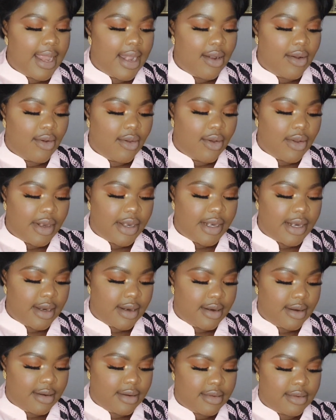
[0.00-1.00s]
a lot
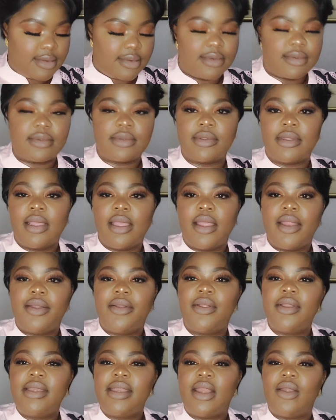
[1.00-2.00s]

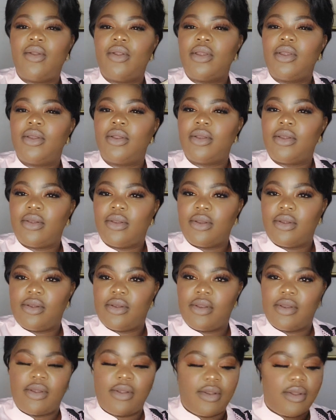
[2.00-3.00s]
not a lot lot
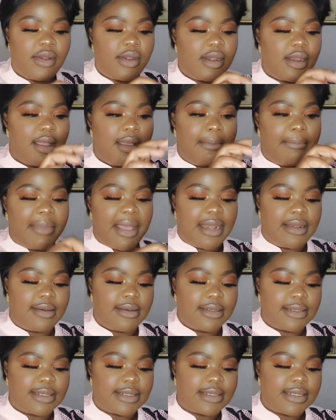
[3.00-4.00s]
lot lot lot
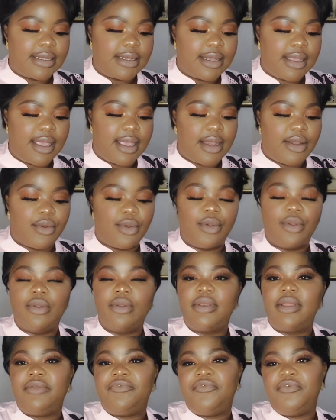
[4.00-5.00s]
but it still can
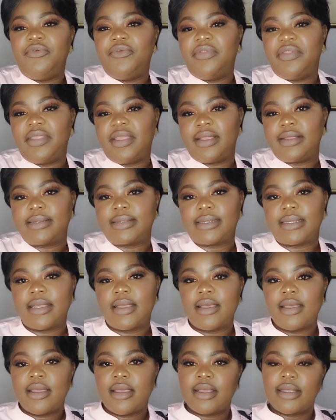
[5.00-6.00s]
hold a few things
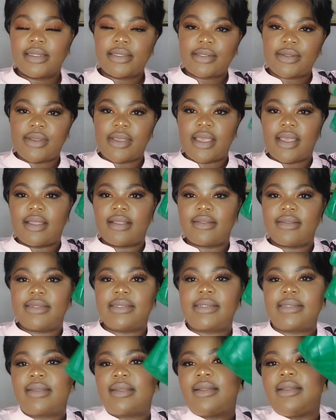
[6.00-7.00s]
so yeah
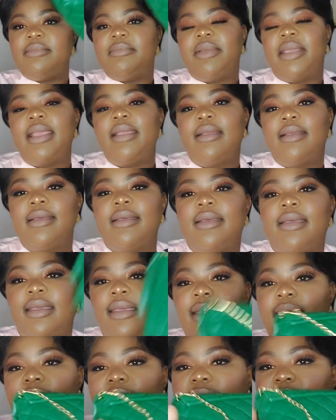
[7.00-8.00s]
this green bag
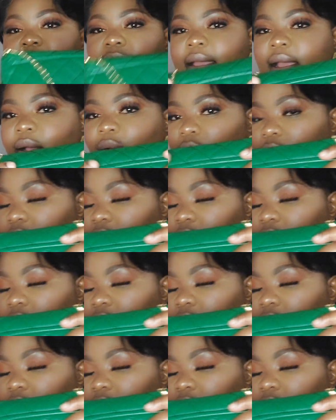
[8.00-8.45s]
that i